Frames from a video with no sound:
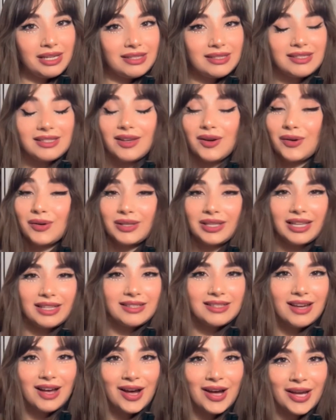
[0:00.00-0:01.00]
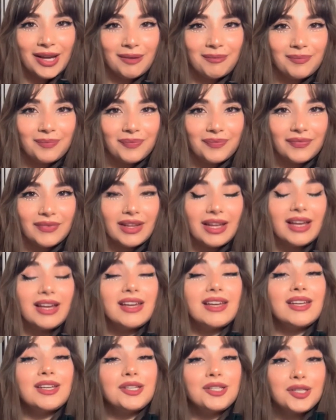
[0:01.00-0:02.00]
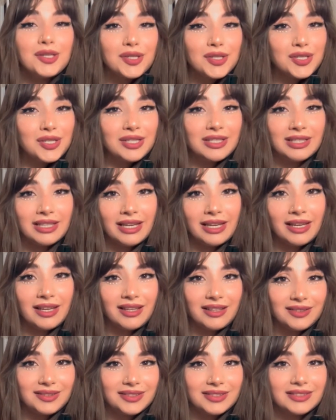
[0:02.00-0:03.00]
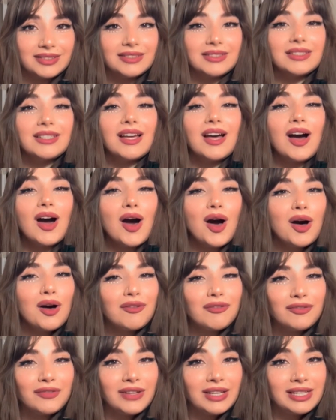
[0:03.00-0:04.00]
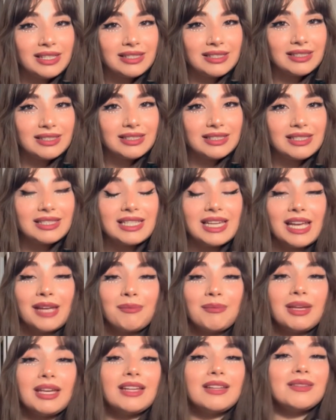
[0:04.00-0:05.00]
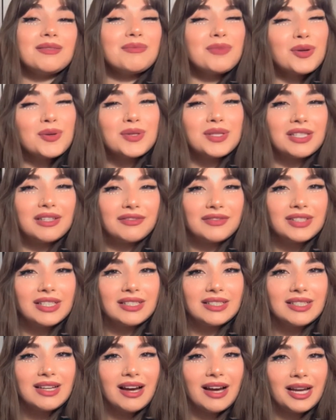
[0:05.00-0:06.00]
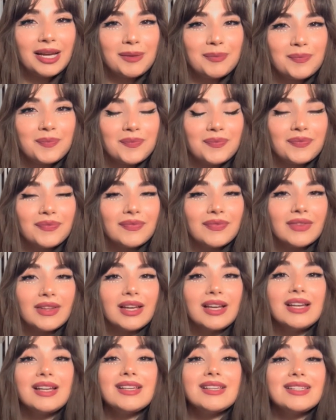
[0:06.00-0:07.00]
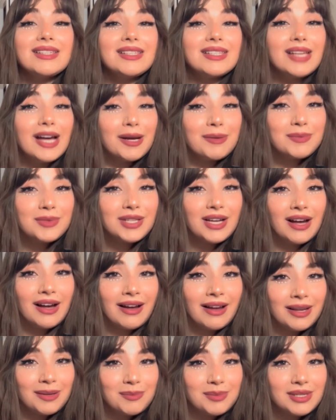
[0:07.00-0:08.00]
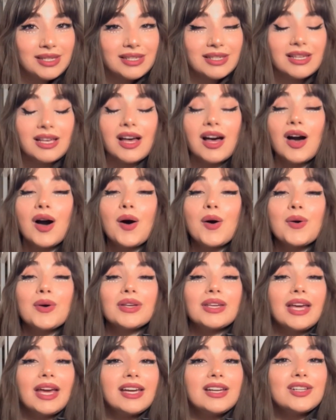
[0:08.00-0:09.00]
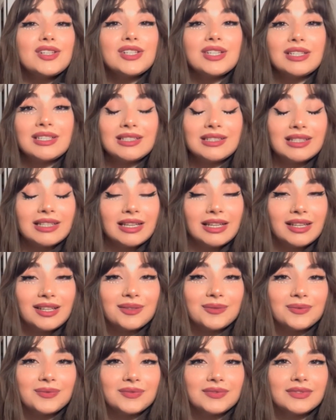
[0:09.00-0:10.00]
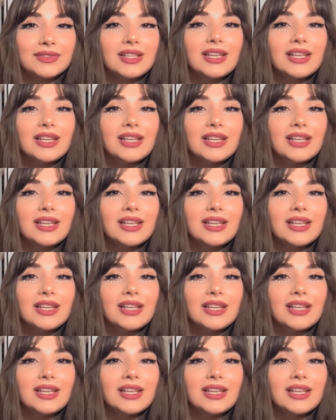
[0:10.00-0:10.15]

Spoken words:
means all the time. Usually, often, they mean most of the time. Sometimes, occasionally,